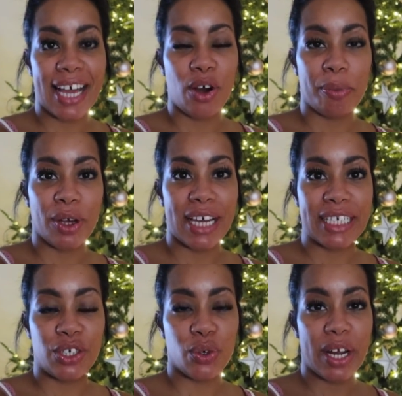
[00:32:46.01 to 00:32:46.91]
I hope you
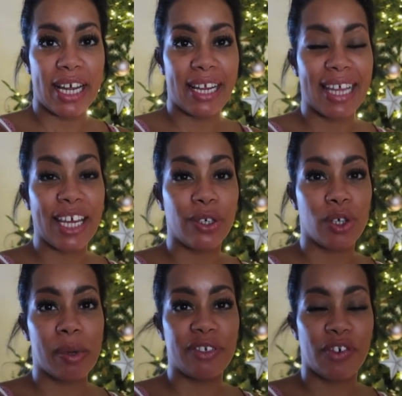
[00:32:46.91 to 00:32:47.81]
guys enjoyed it. Thank you
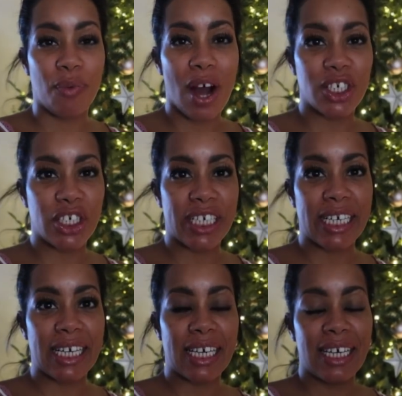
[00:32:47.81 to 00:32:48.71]
so much for
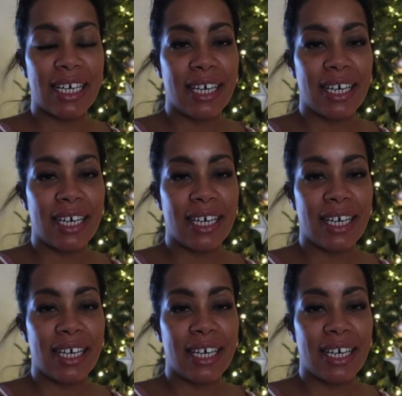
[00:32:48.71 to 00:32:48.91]
watching.